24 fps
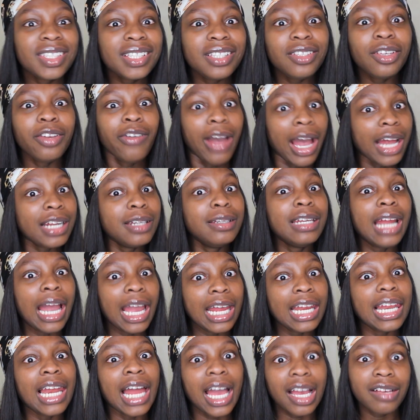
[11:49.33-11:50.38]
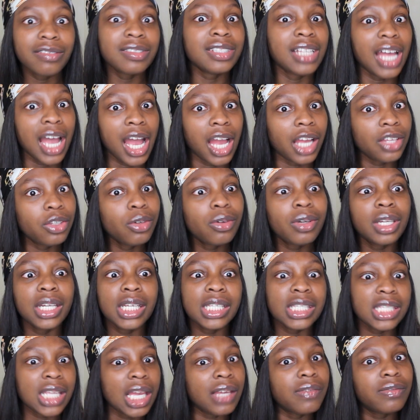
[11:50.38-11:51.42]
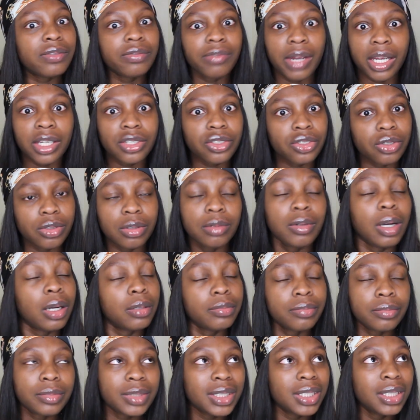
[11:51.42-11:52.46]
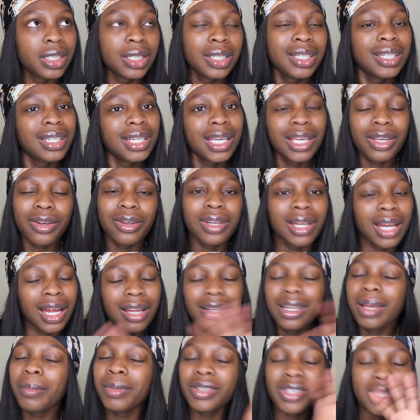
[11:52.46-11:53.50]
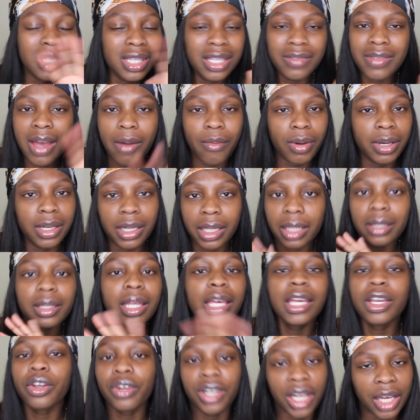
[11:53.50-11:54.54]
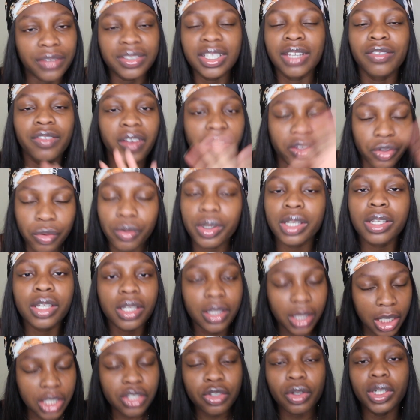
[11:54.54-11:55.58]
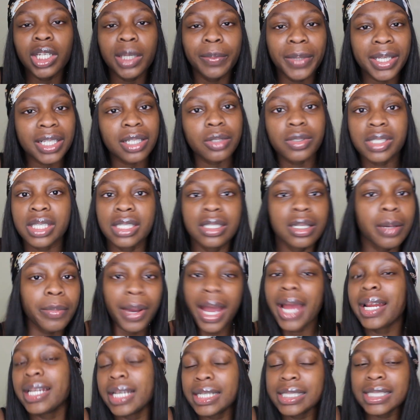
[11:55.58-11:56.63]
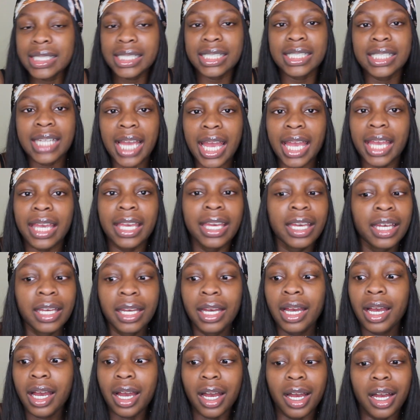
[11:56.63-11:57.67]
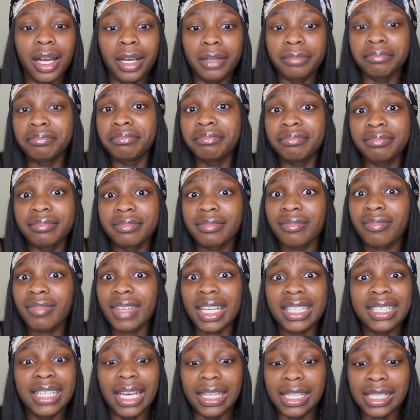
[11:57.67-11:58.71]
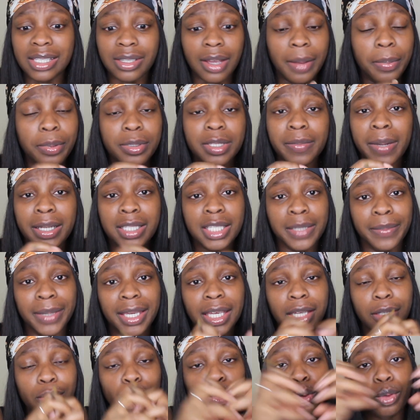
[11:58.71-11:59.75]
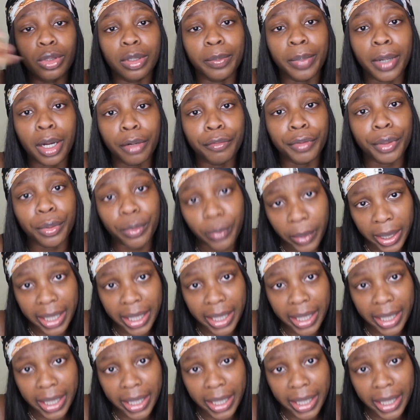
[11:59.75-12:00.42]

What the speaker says: you had 9 lives now. You could have saved Rachel. Well, he couldn't have, let me just leave that one. He couldn't have saved Rachel. It's good he picked Lucinda, but at the end of the day, yeah, this couple's about to be torn apart real